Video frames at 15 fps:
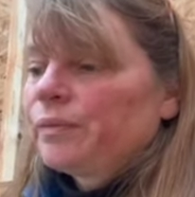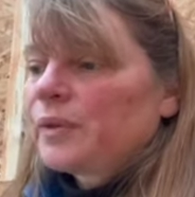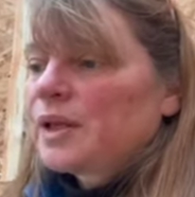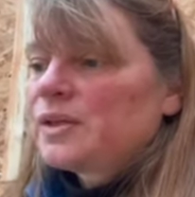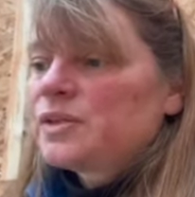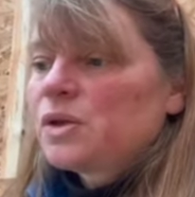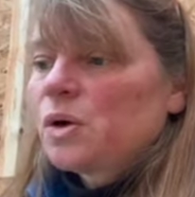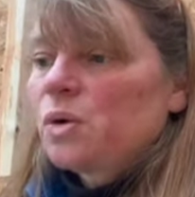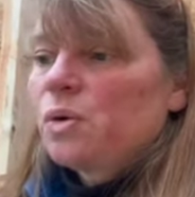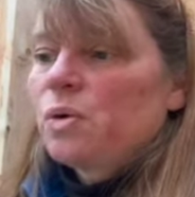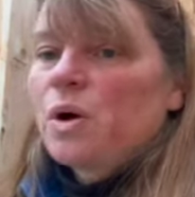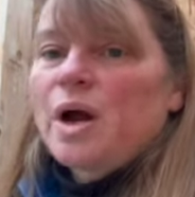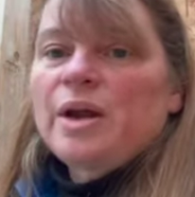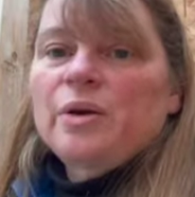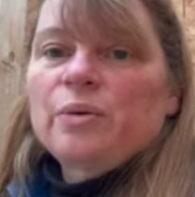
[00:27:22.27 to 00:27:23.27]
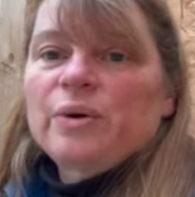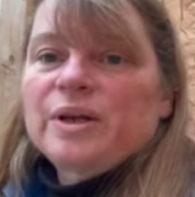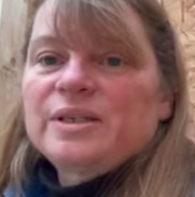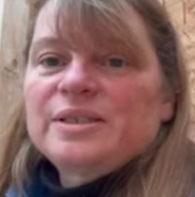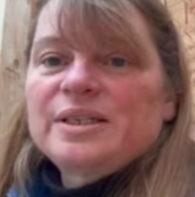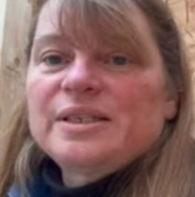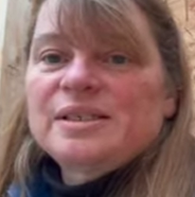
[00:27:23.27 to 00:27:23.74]
So I don't
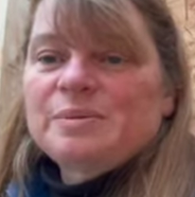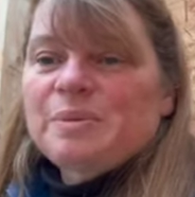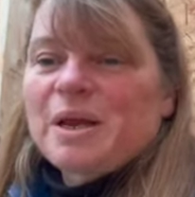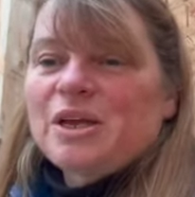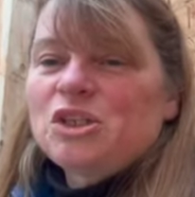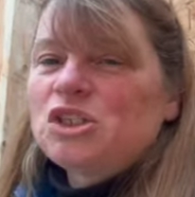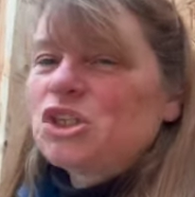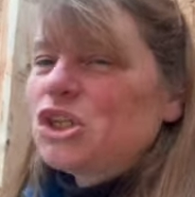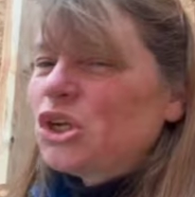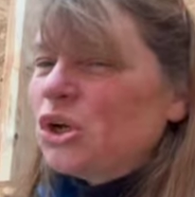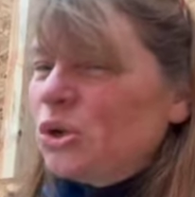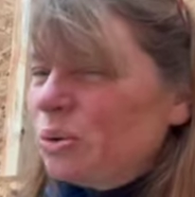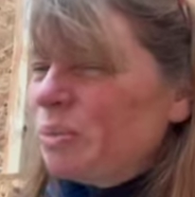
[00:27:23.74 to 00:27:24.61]
anticipate too